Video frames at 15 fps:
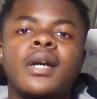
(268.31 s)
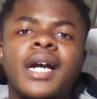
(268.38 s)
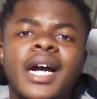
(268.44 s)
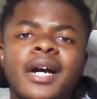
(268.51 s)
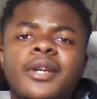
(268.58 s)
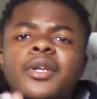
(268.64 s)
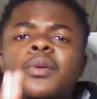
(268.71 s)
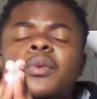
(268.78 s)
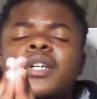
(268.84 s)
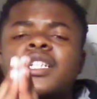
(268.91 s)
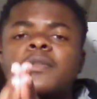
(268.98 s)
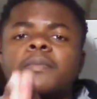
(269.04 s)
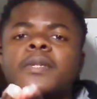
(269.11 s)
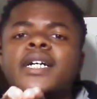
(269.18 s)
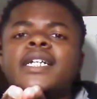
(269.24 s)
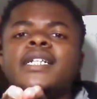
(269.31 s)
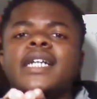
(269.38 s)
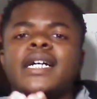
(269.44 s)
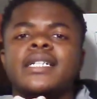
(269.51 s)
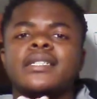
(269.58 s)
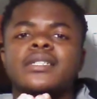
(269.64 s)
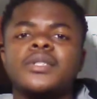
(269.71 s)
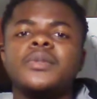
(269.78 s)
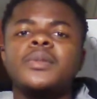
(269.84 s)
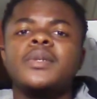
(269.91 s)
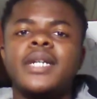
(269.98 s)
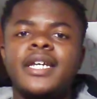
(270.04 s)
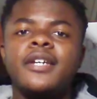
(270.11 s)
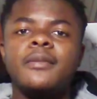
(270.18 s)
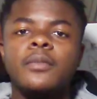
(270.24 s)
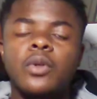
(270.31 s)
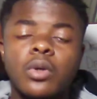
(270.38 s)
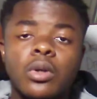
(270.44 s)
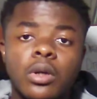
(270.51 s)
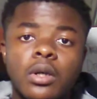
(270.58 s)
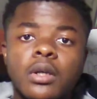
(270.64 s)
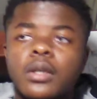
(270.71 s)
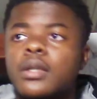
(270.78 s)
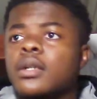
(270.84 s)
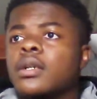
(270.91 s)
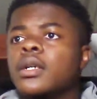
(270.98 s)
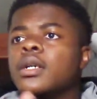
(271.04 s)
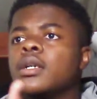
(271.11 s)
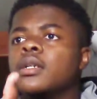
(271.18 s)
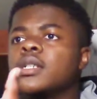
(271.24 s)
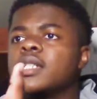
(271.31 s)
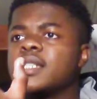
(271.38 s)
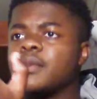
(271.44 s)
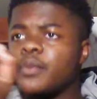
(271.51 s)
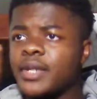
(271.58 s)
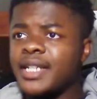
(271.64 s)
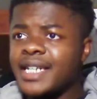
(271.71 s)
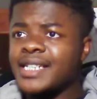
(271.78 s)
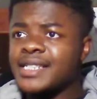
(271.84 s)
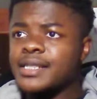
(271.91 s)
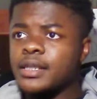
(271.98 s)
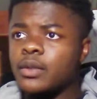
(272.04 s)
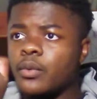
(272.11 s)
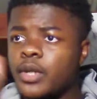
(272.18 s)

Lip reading: How do you explain that to him or her when you see